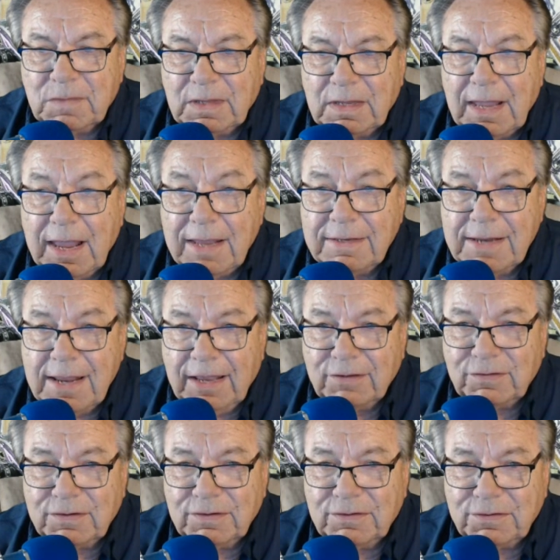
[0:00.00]
head
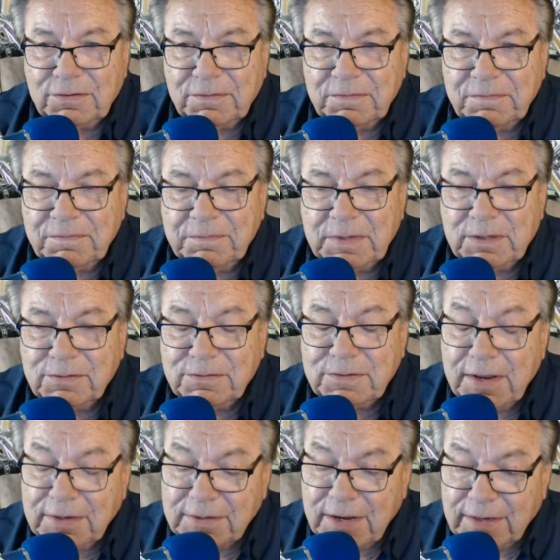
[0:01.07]
gaskets, because the
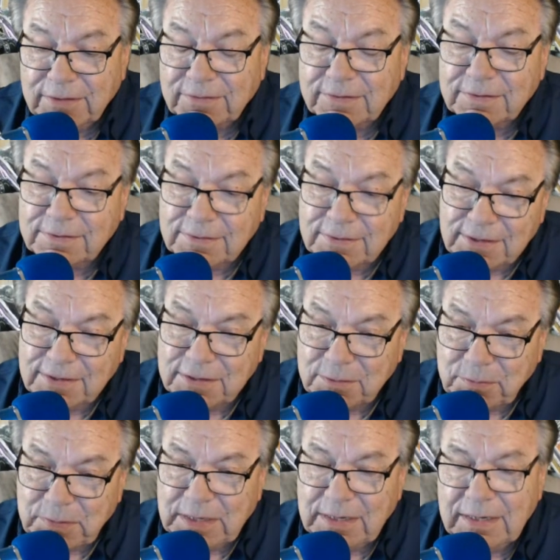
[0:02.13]
head gaskets needed to
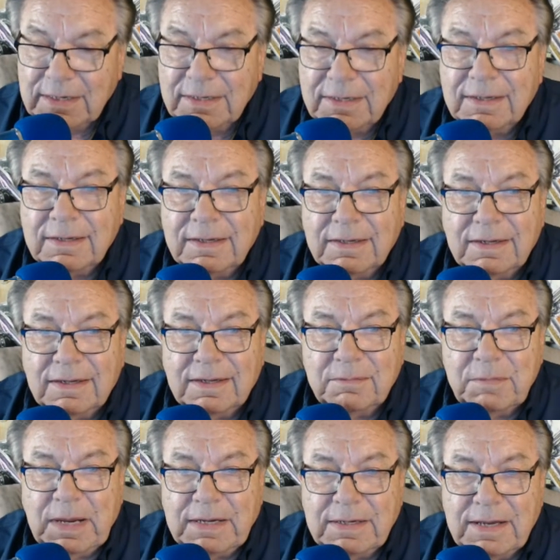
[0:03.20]
be
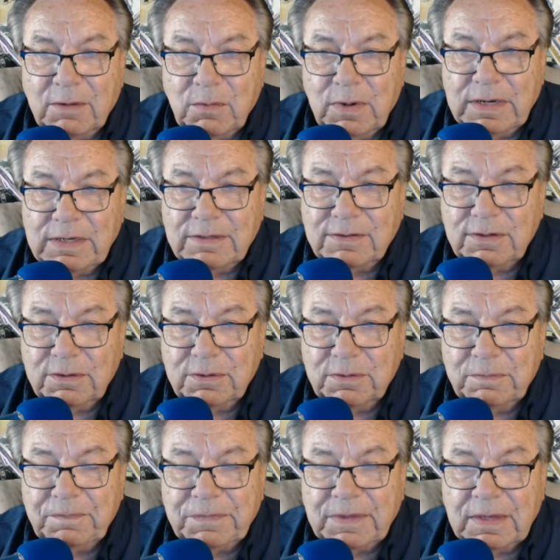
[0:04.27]
made that way too.
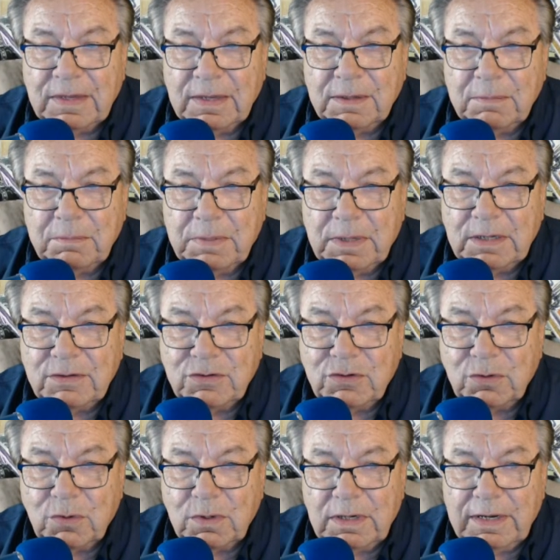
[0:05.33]
But
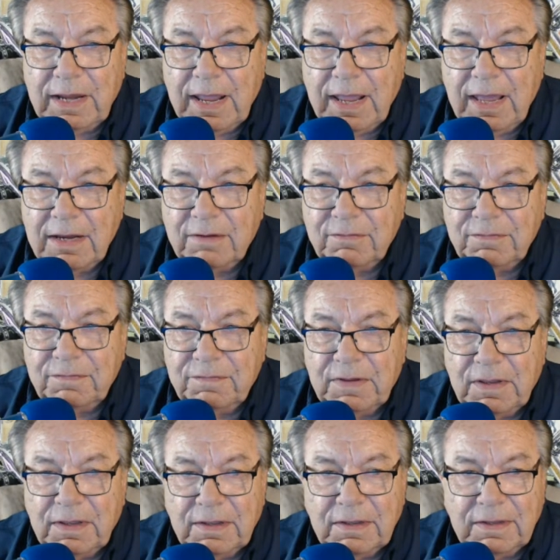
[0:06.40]
shortly out of
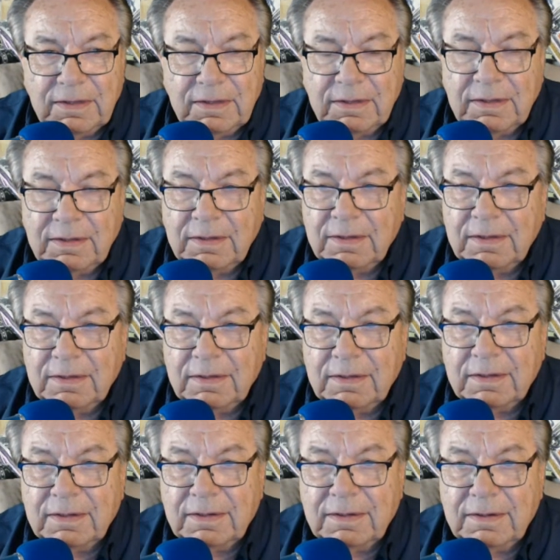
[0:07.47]

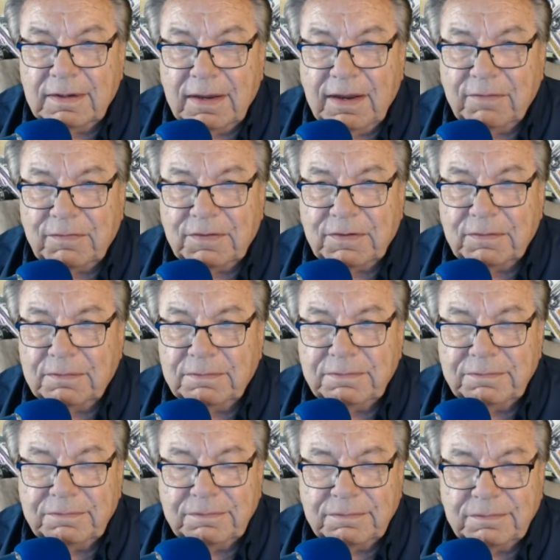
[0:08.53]
after
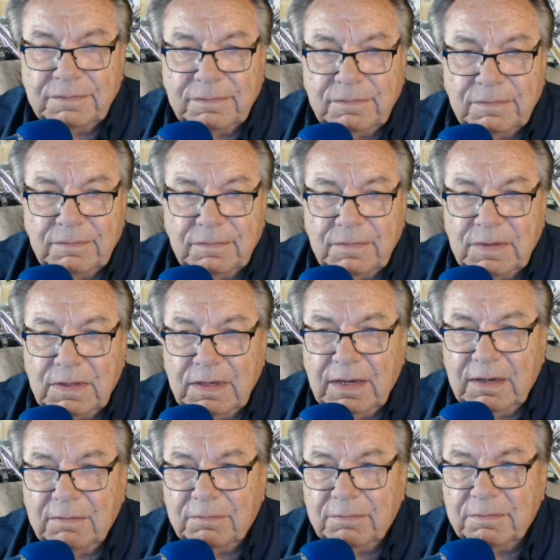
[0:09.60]

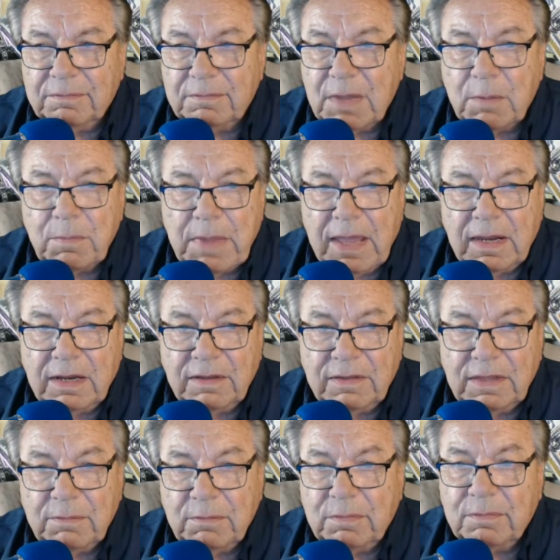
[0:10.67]
the amount of
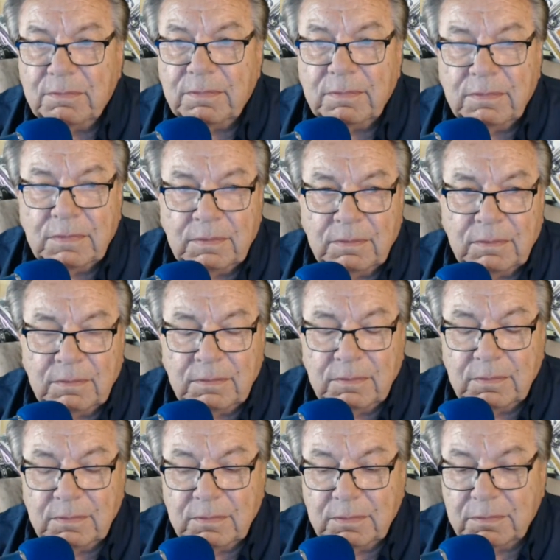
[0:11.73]
them
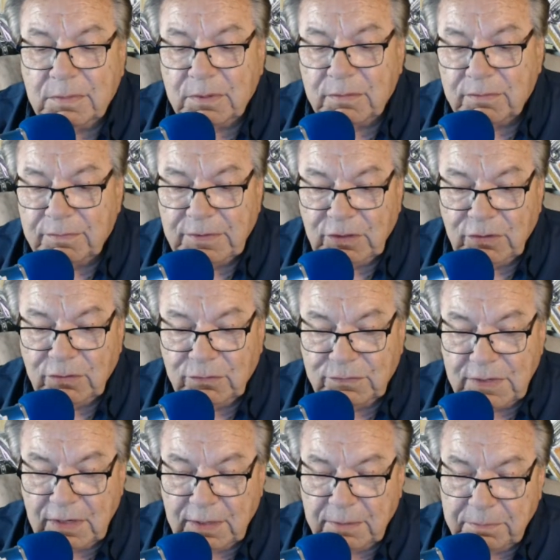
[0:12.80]
were used
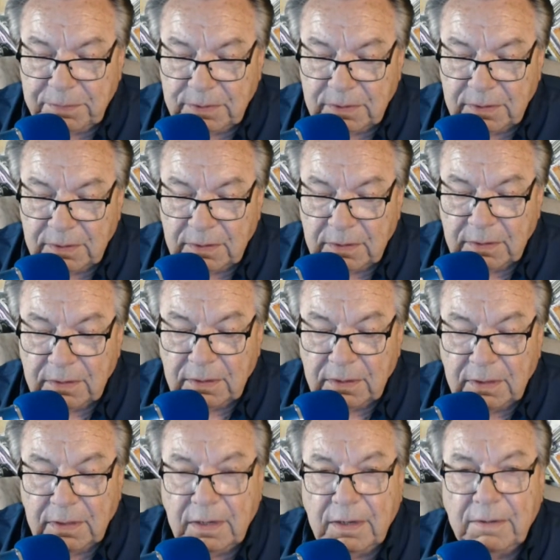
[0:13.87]
up,
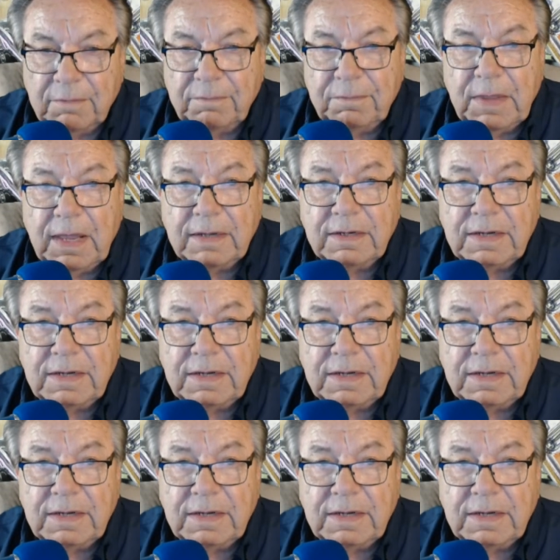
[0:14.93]
head